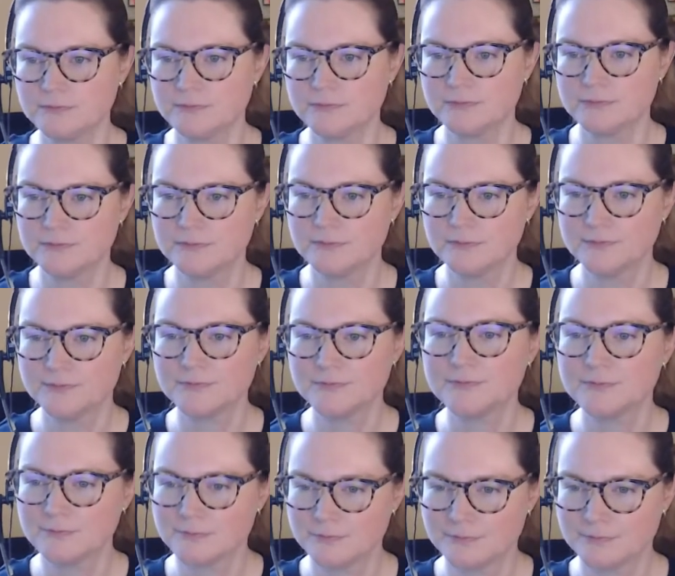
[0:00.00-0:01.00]

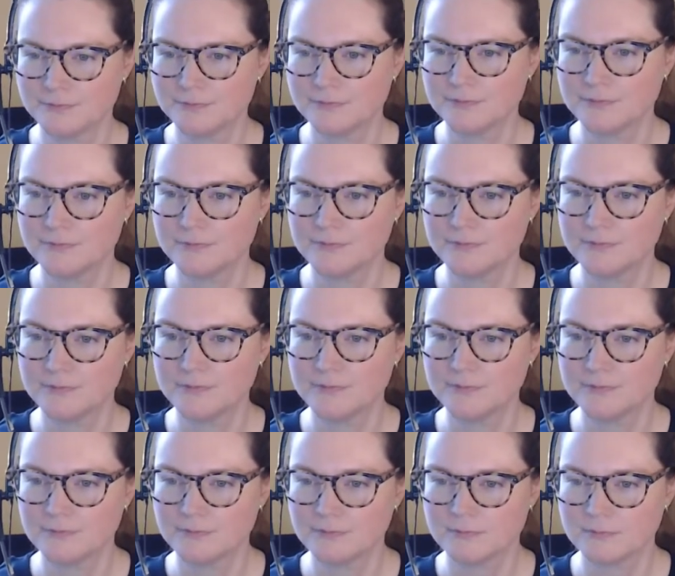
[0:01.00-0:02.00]

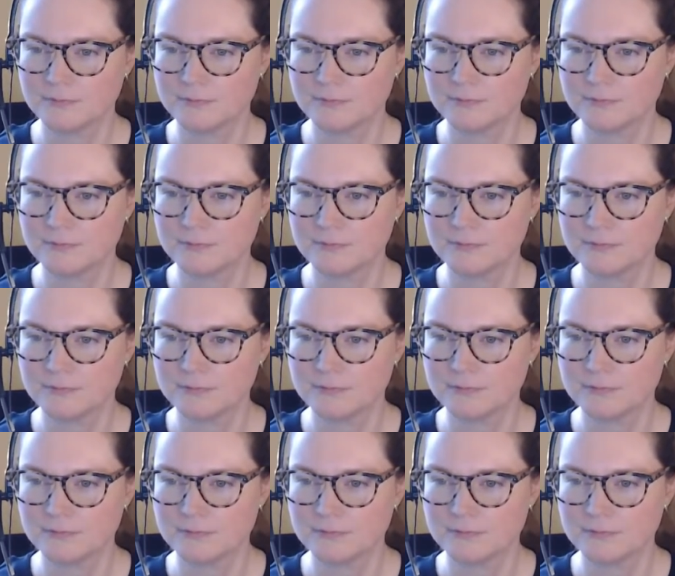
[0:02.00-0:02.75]
(not speaking)